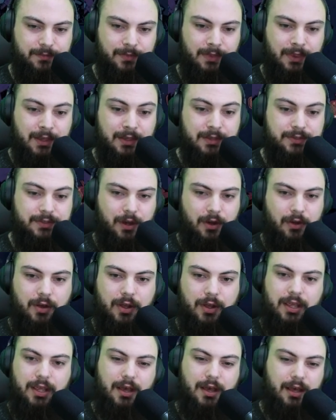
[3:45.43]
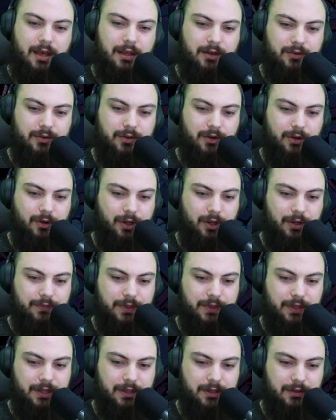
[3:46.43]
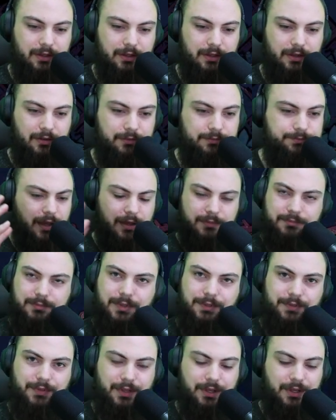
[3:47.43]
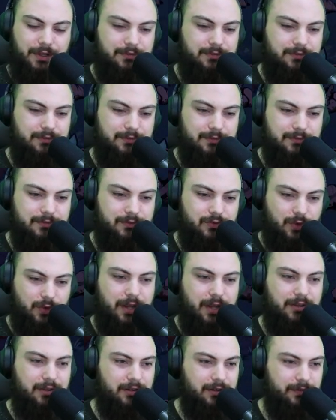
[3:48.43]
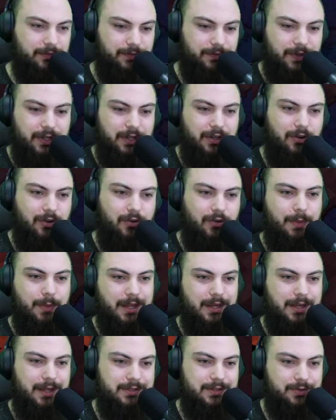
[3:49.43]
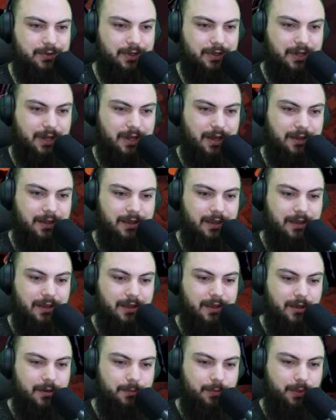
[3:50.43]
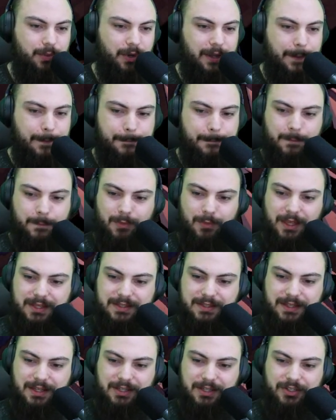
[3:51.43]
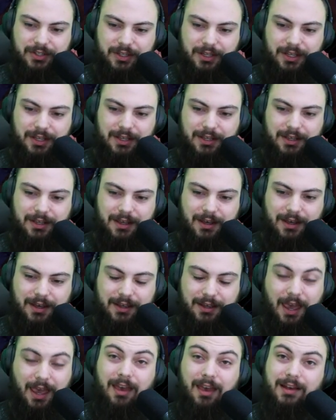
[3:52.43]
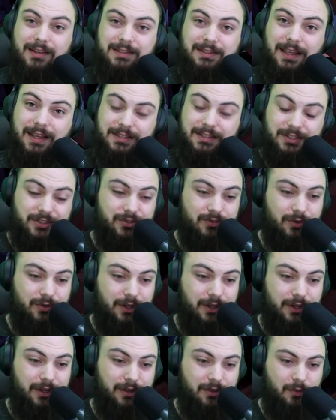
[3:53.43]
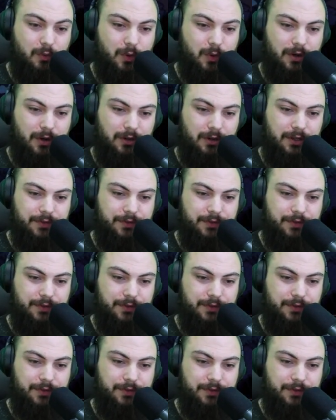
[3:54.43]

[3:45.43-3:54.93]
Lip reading: So I don't know if the trailer video made it into the cut, but essentially chaos has destroyed the world of the